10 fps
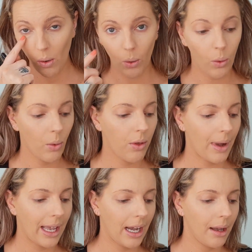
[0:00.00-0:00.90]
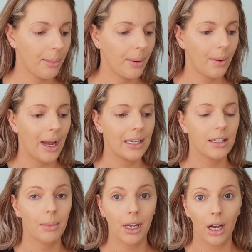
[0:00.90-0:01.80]
all the way up
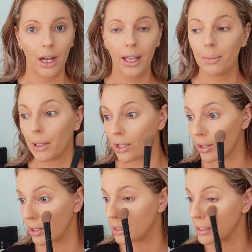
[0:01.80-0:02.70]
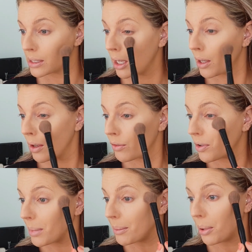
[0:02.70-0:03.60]
under my eye because for
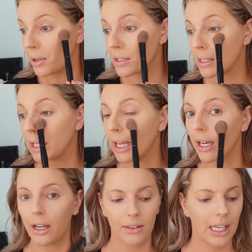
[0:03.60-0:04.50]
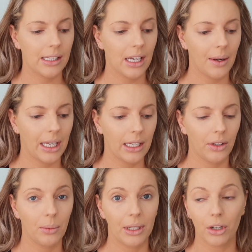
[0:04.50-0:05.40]
me personally, that's how I get a
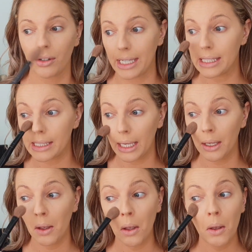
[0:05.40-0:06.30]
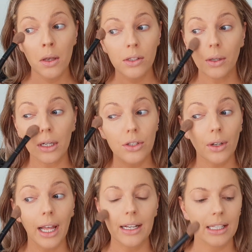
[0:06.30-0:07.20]
little bit of creasing. So I do
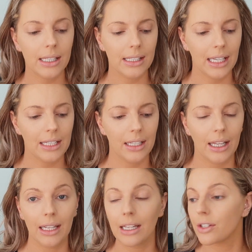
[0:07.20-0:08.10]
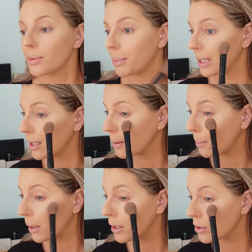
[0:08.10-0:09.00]
like to set it a little bit,
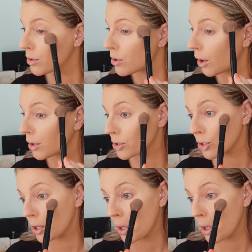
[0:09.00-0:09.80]
but not